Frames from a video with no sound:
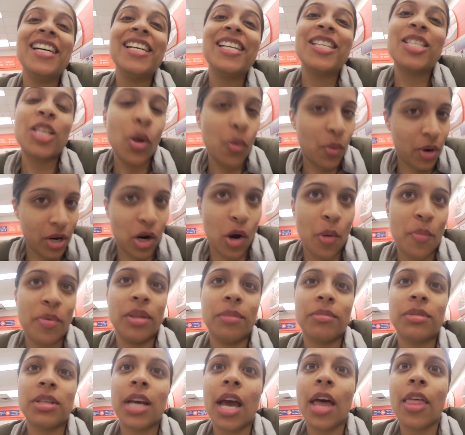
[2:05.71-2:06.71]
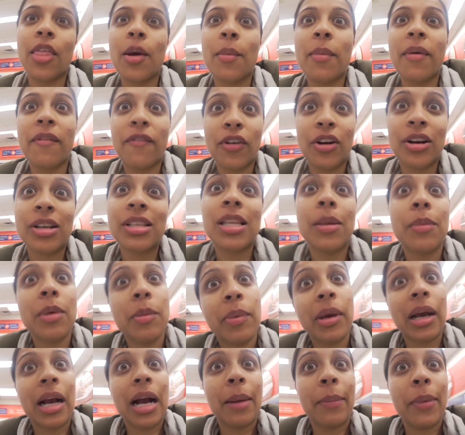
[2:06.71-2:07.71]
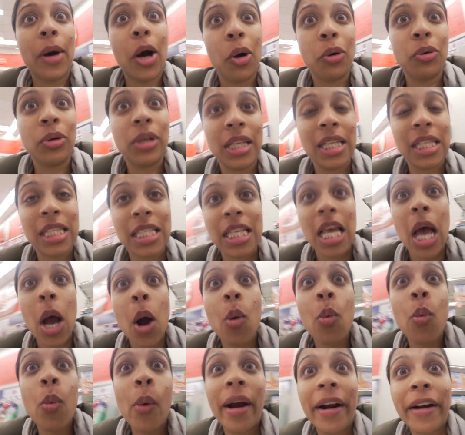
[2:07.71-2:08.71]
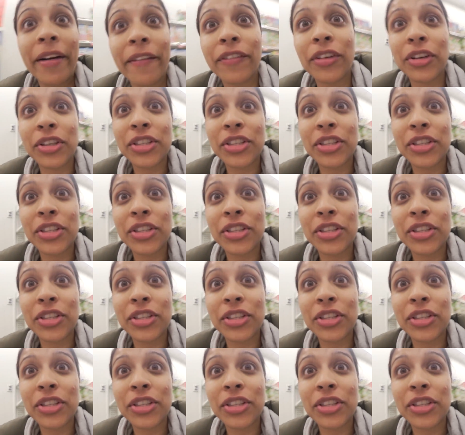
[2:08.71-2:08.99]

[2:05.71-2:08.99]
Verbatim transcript: So we're gonna open them together. But first, let me pick up all this wonderful